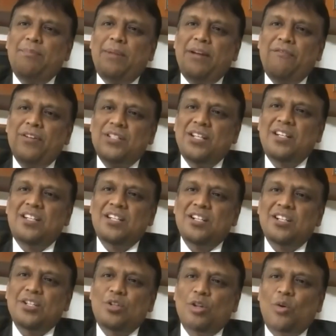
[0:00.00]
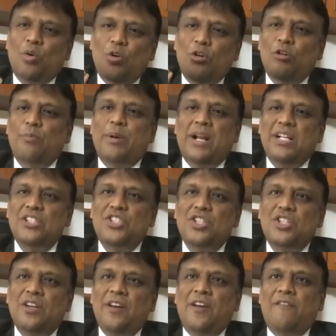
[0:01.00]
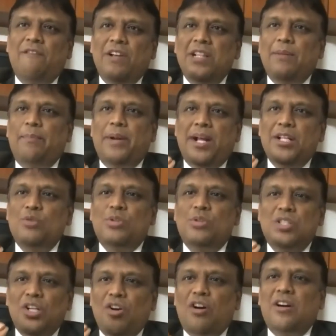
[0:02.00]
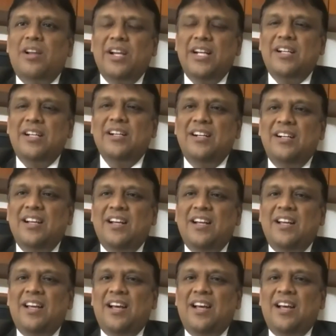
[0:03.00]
my visit to the Ongole branch when the branch was inaugurated.